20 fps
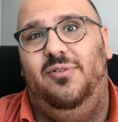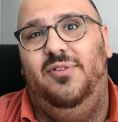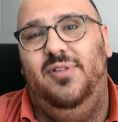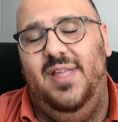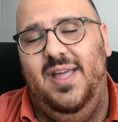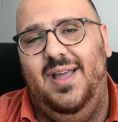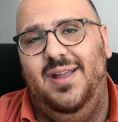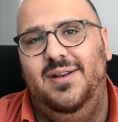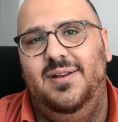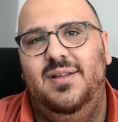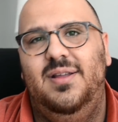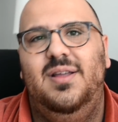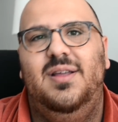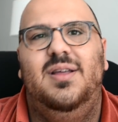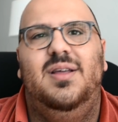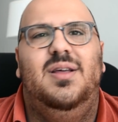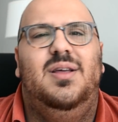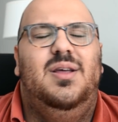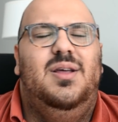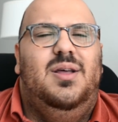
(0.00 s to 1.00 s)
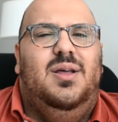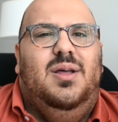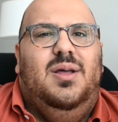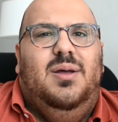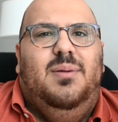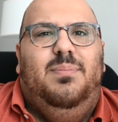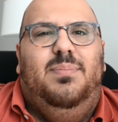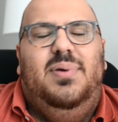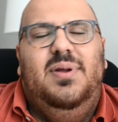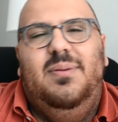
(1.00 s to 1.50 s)
for that.
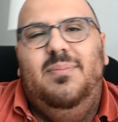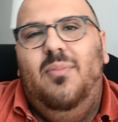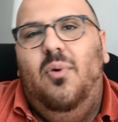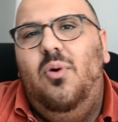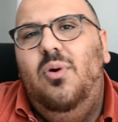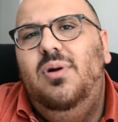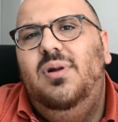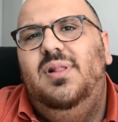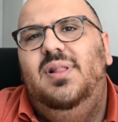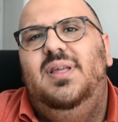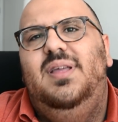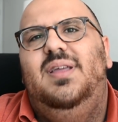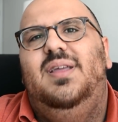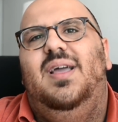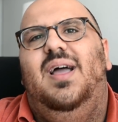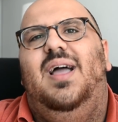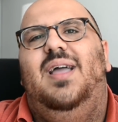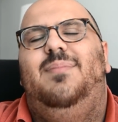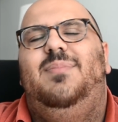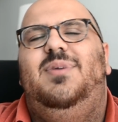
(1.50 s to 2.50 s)
But morally,